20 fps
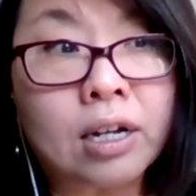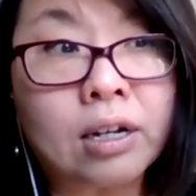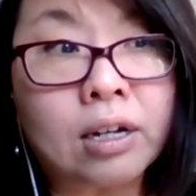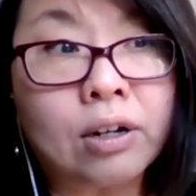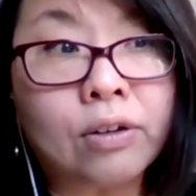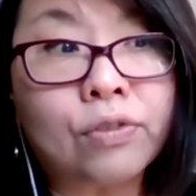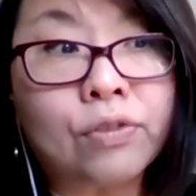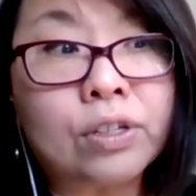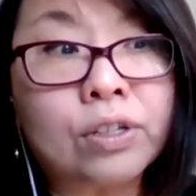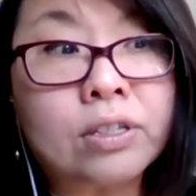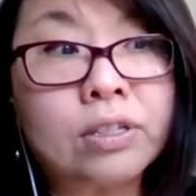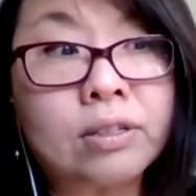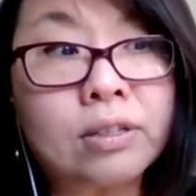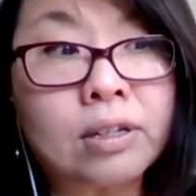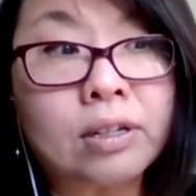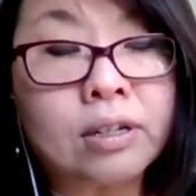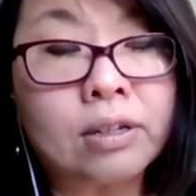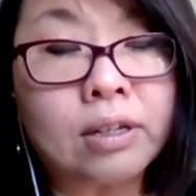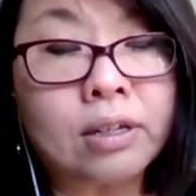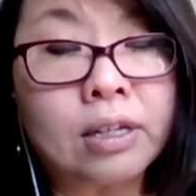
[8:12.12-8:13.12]
obvious
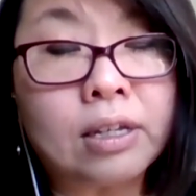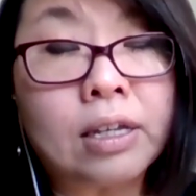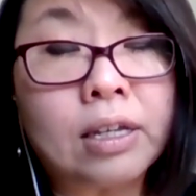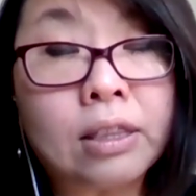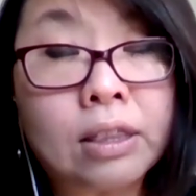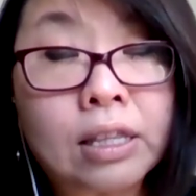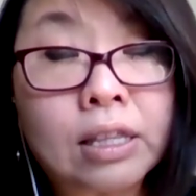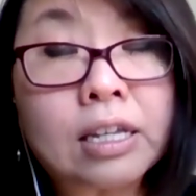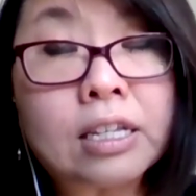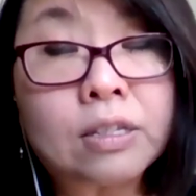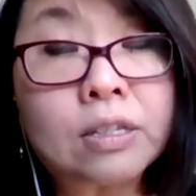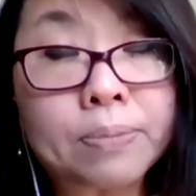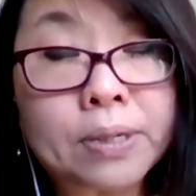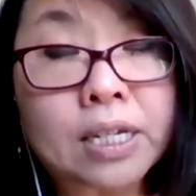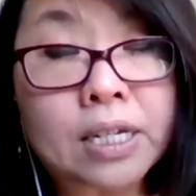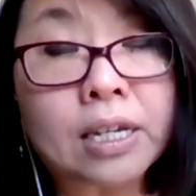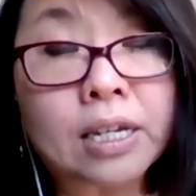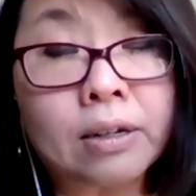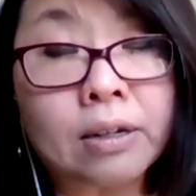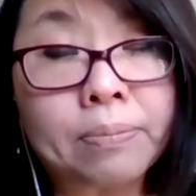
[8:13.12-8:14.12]
in this
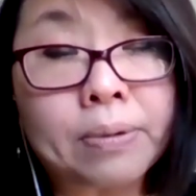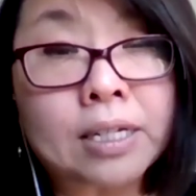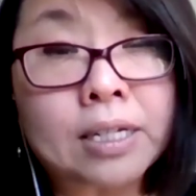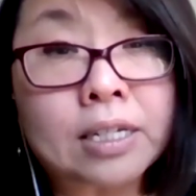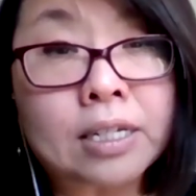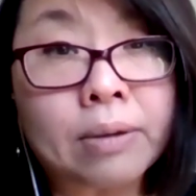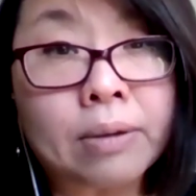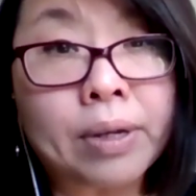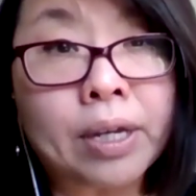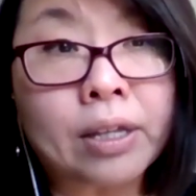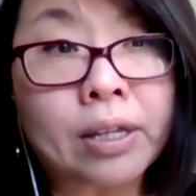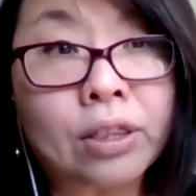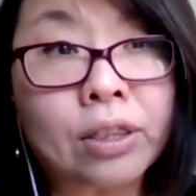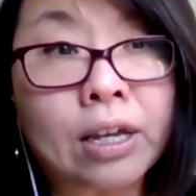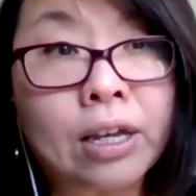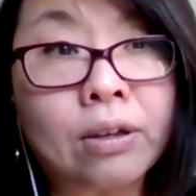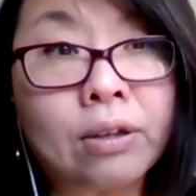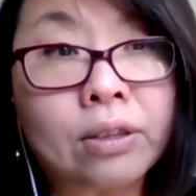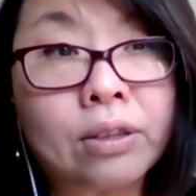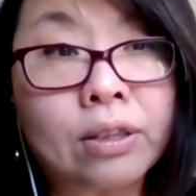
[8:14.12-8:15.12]
particular pandemic.
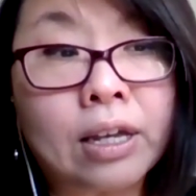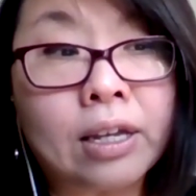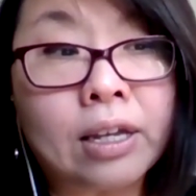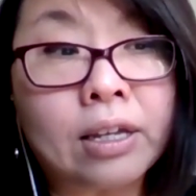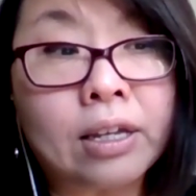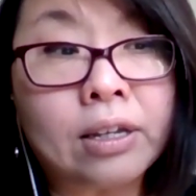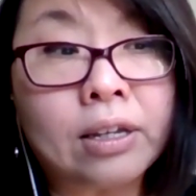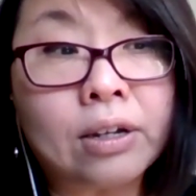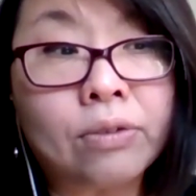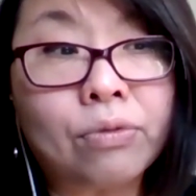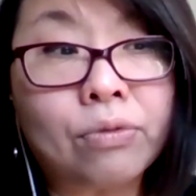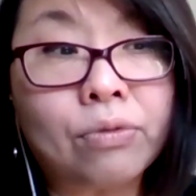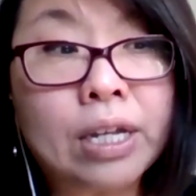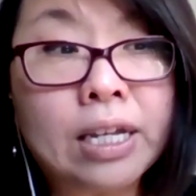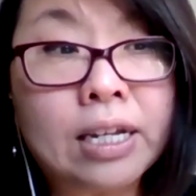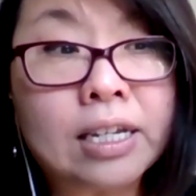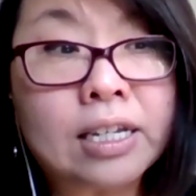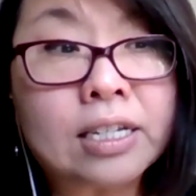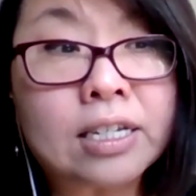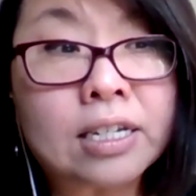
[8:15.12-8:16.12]
They
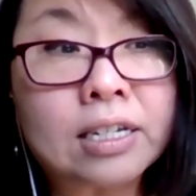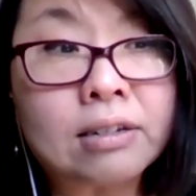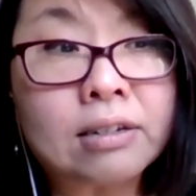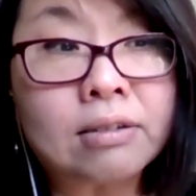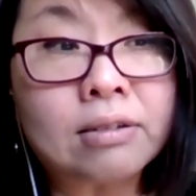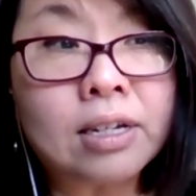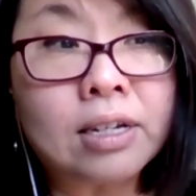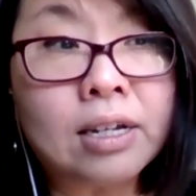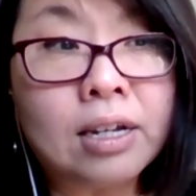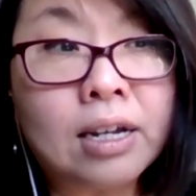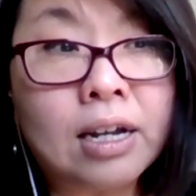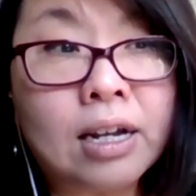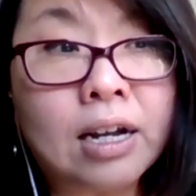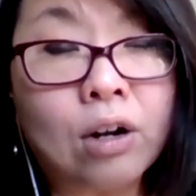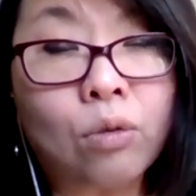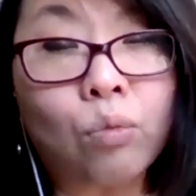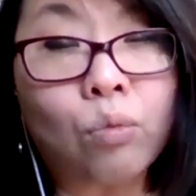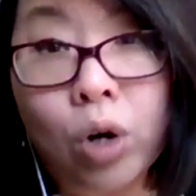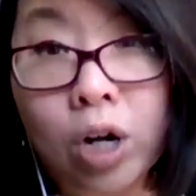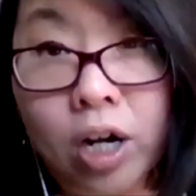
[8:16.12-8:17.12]
really didn't
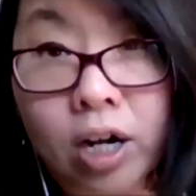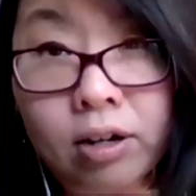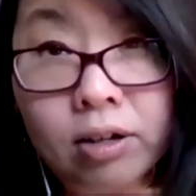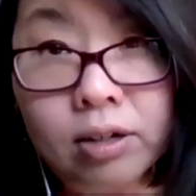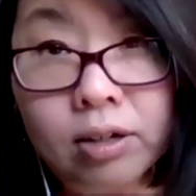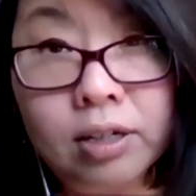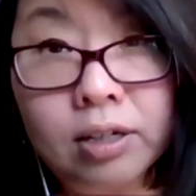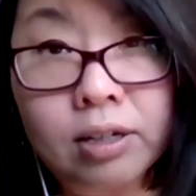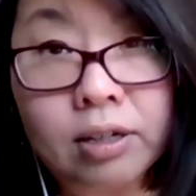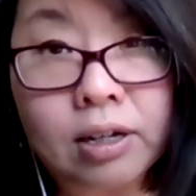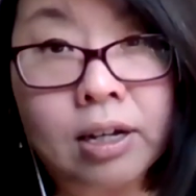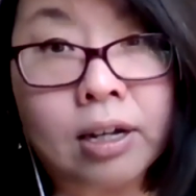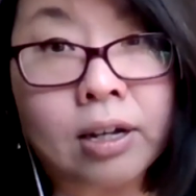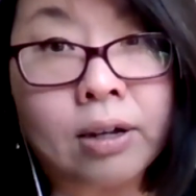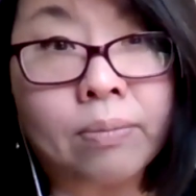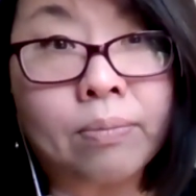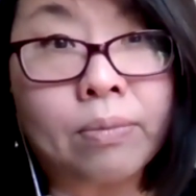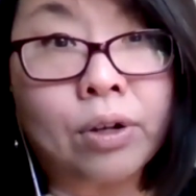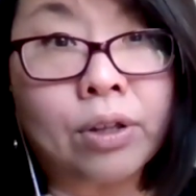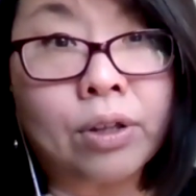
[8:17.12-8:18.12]
work.
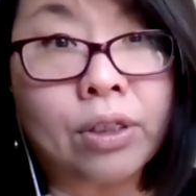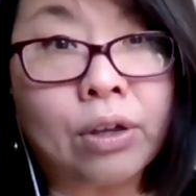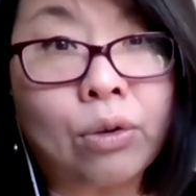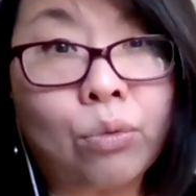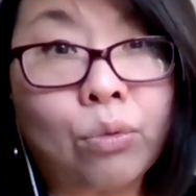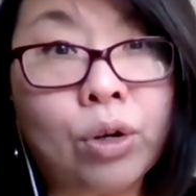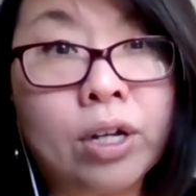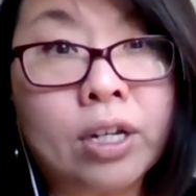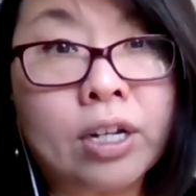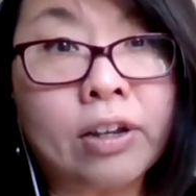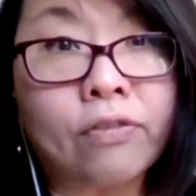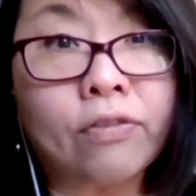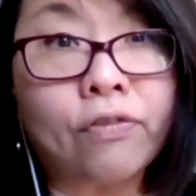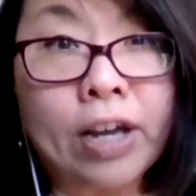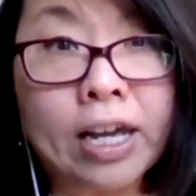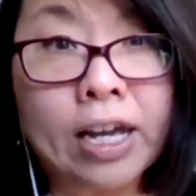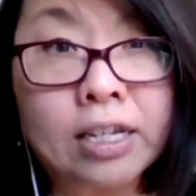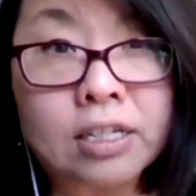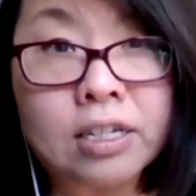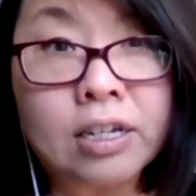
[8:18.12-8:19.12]
They weren't
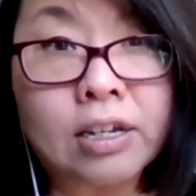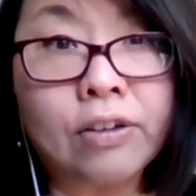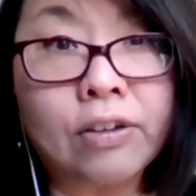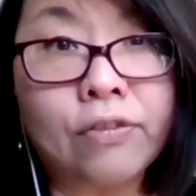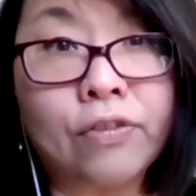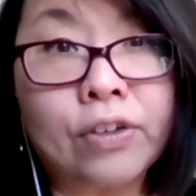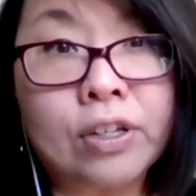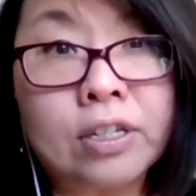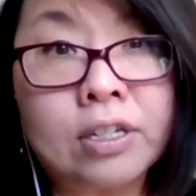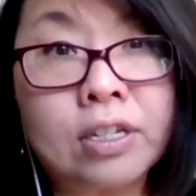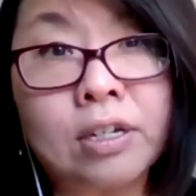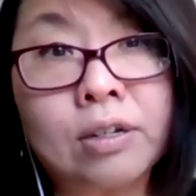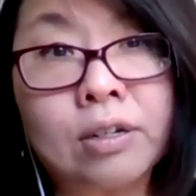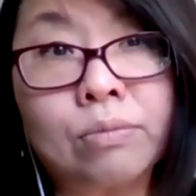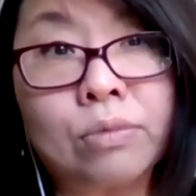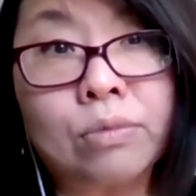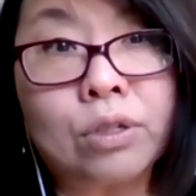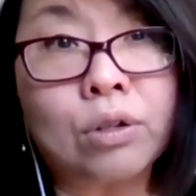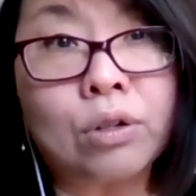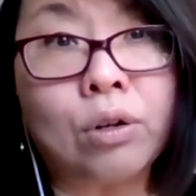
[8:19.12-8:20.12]
effective in
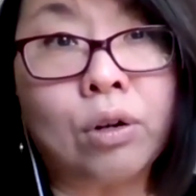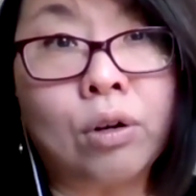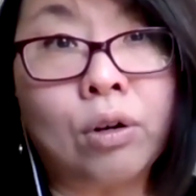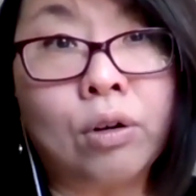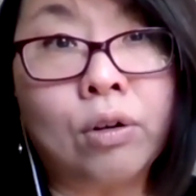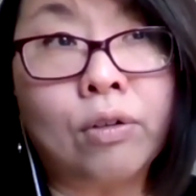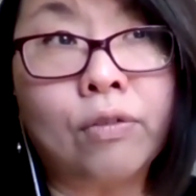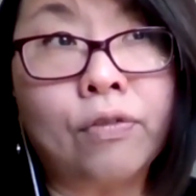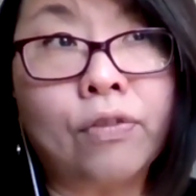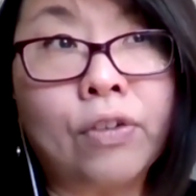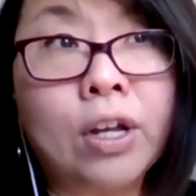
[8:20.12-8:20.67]
terms of